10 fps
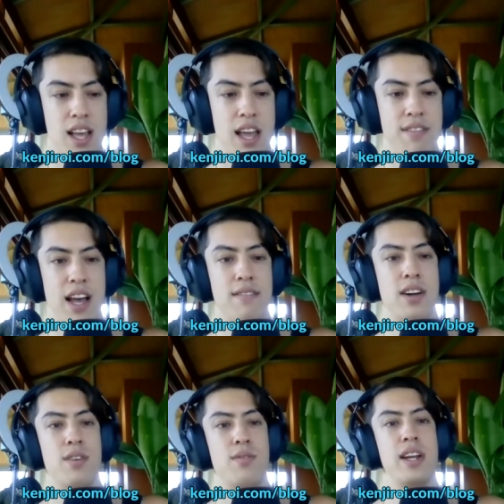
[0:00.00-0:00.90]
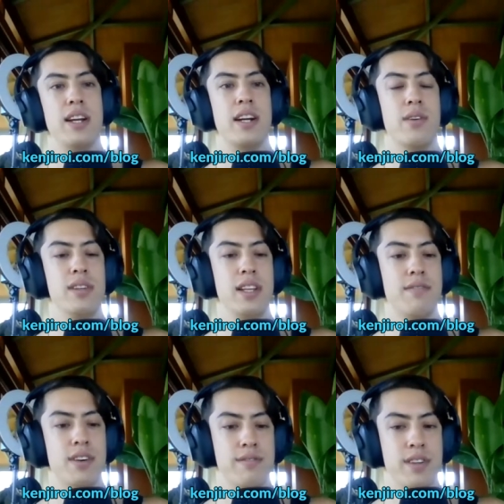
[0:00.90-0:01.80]
And if you haven't already, go and leave
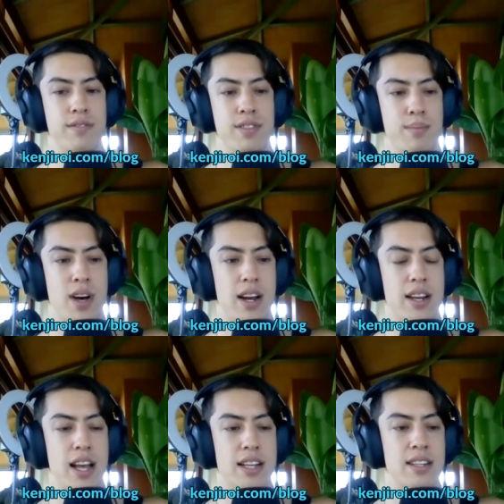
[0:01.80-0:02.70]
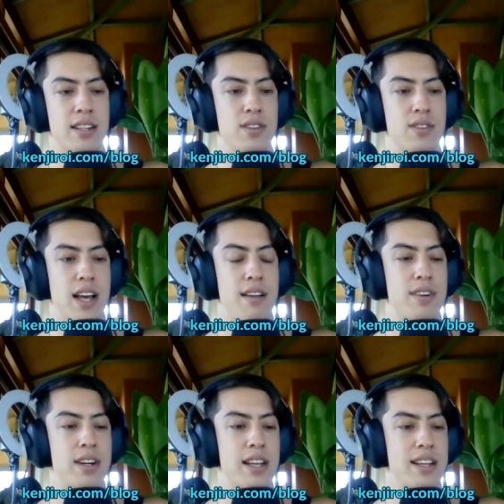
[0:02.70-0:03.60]
a review for the podcast. You can do that
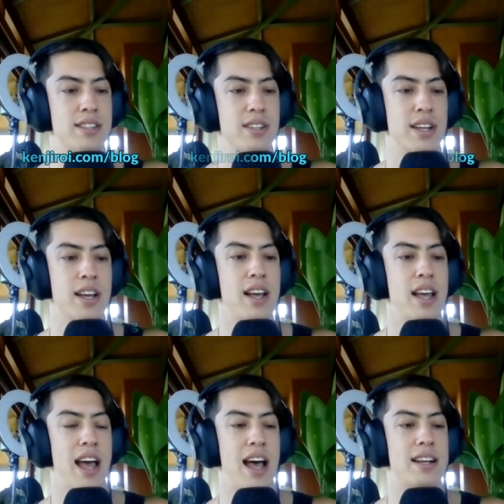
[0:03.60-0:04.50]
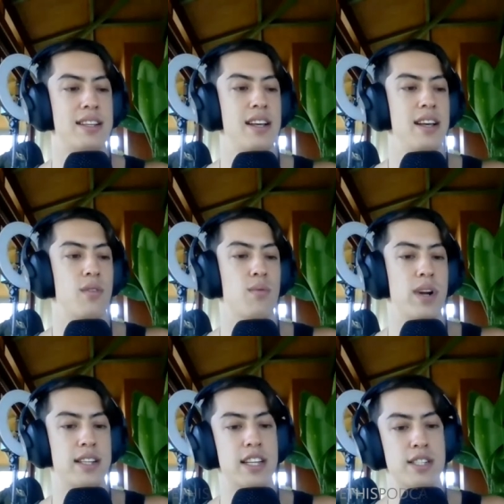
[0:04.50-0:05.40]
very easily at
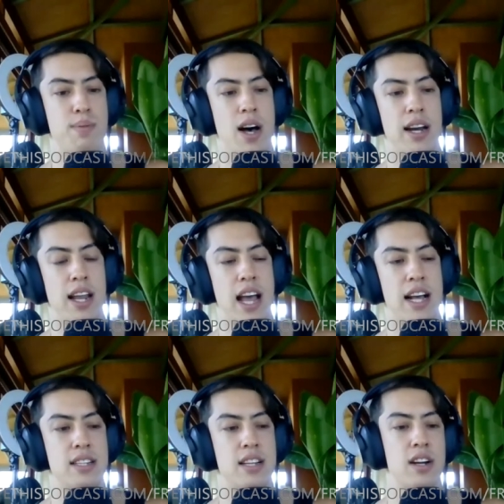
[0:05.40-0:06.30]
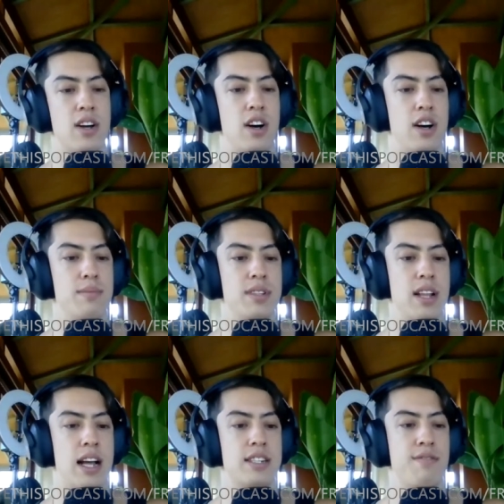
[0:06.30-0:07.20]

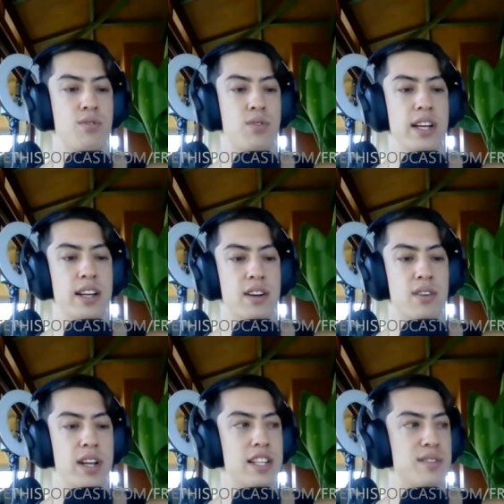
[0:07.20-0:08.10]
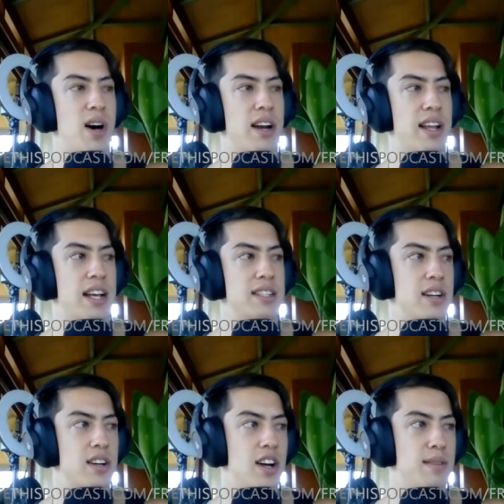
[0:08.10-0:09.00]
ratethispodcast.com/free,
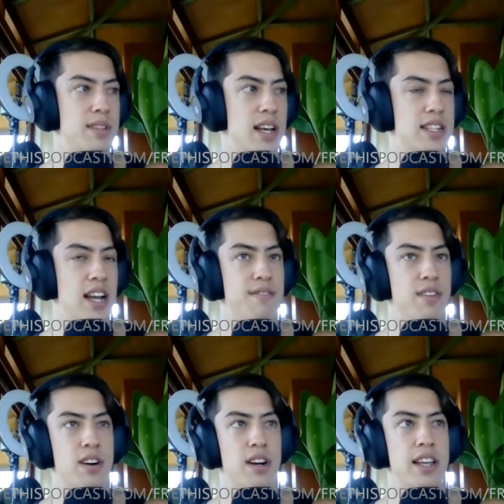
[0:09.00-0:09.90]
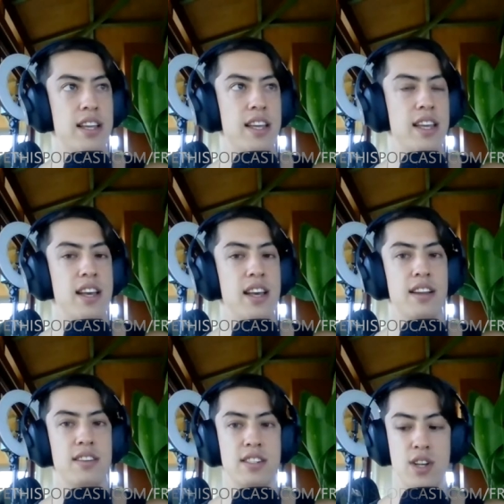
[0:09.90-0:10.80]
ratethispodcast.com/FREE.
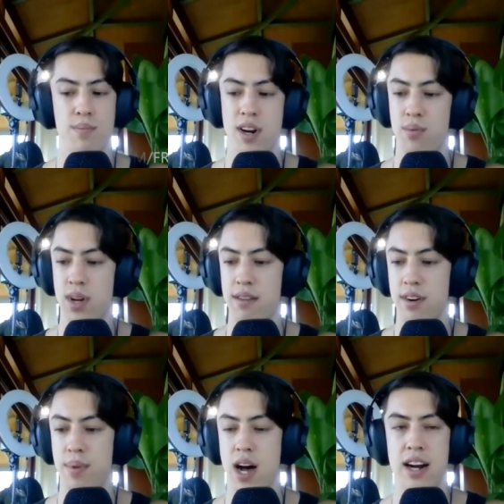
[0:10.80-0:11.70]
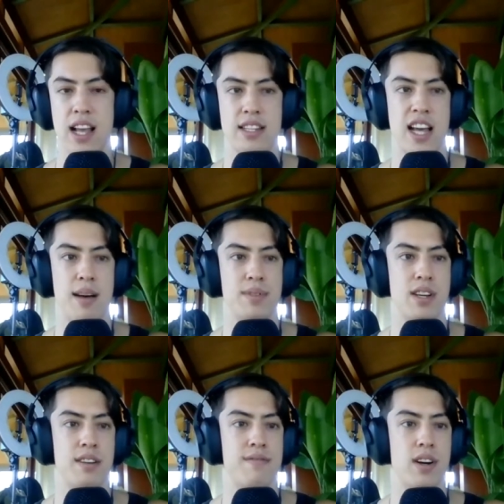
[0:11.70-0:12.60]
It'll just open up whatever podcast app is
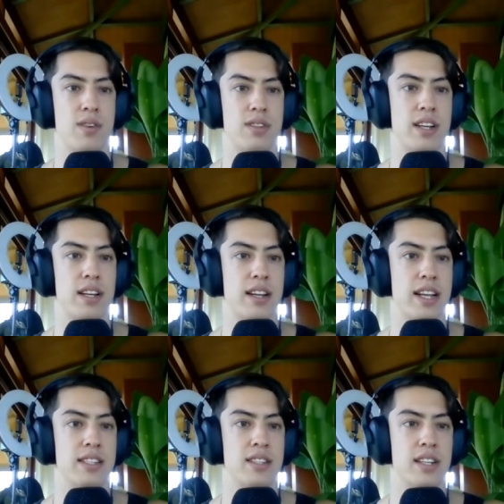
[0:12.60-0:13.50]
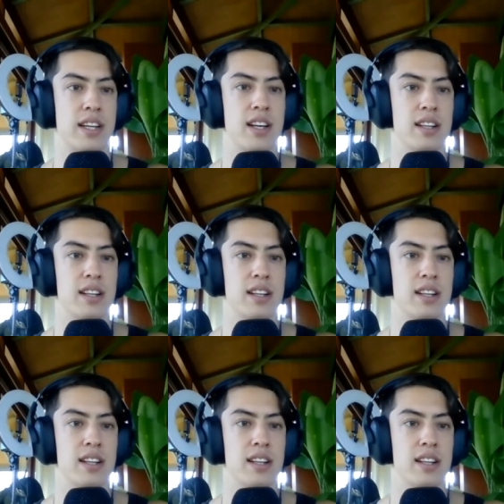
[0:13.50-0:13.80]
on your phone, so you can easily